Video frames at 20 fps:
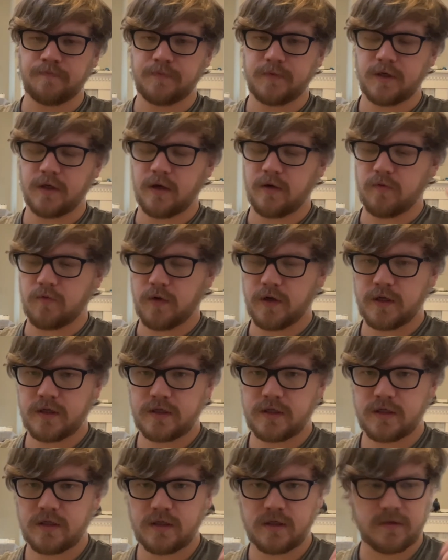You know,
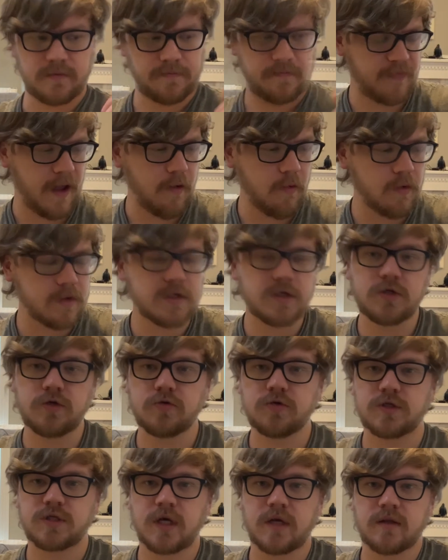I wanted to
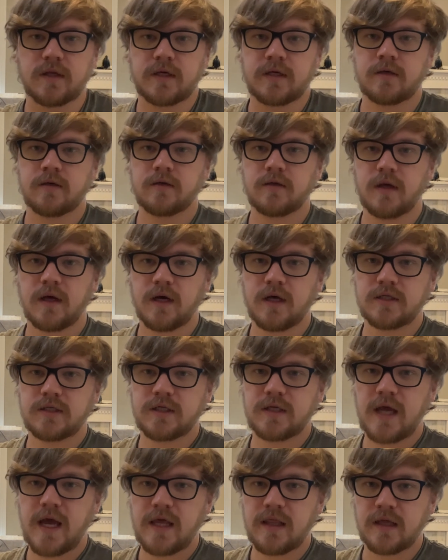do something
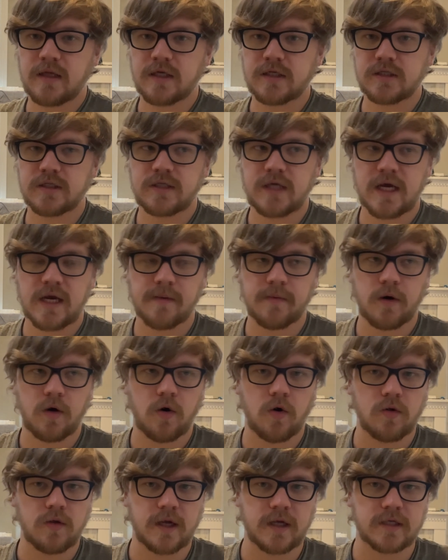today that doesn't take up a
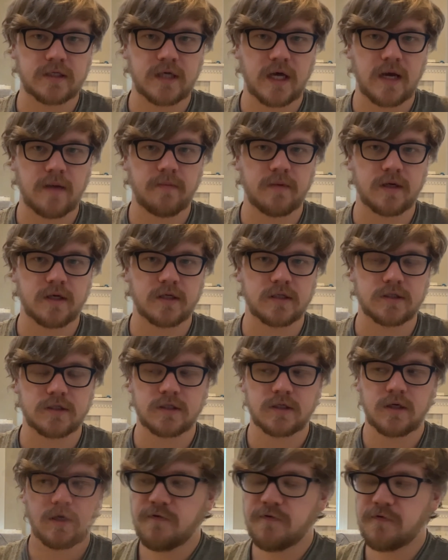whole lot of time
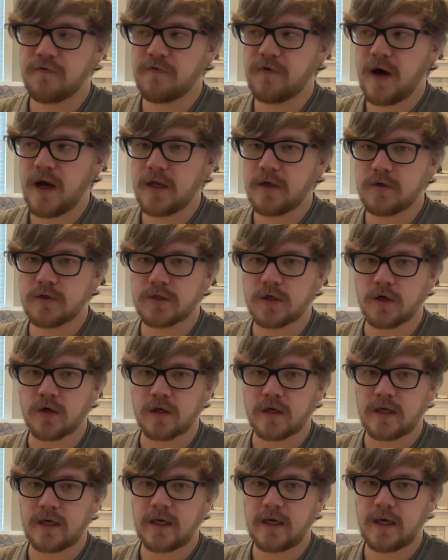because finals
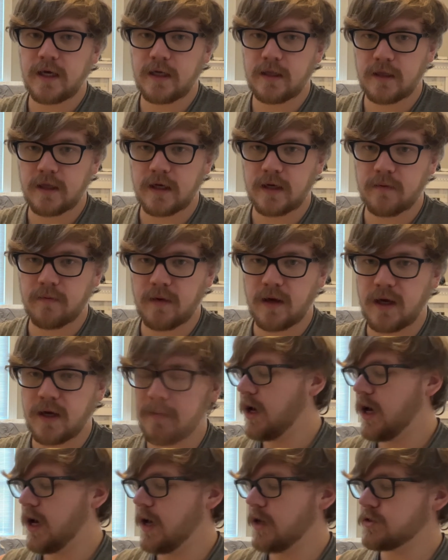are killing
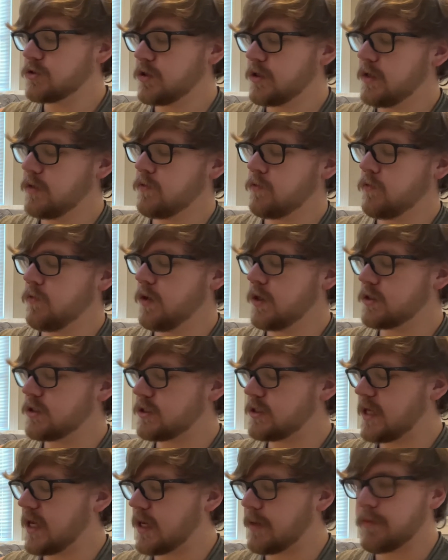me. So I didn't want
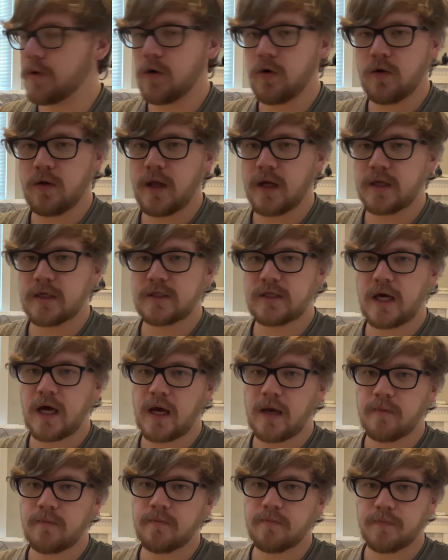to take up a whole lot of
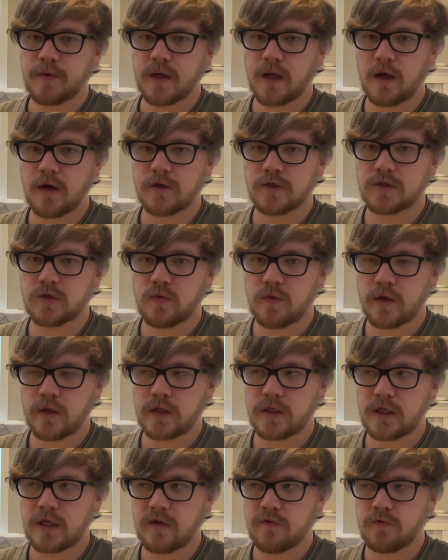time, but I also
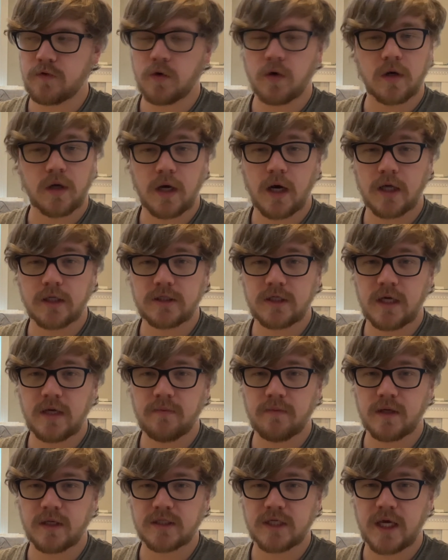wanted to give you all
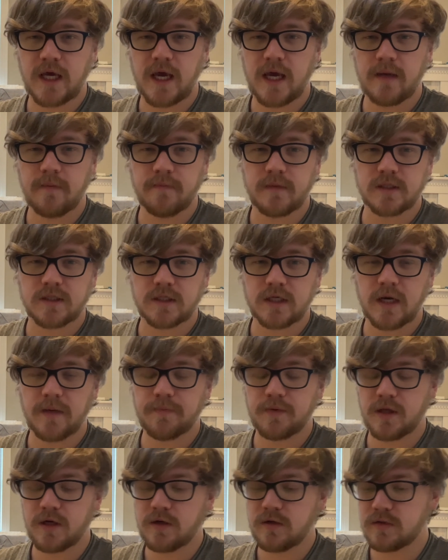content because I hate missing
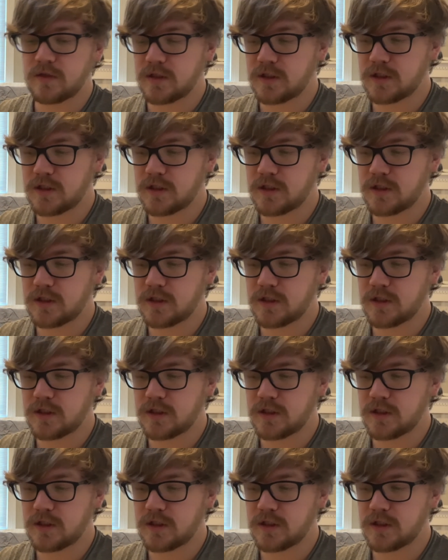uploads.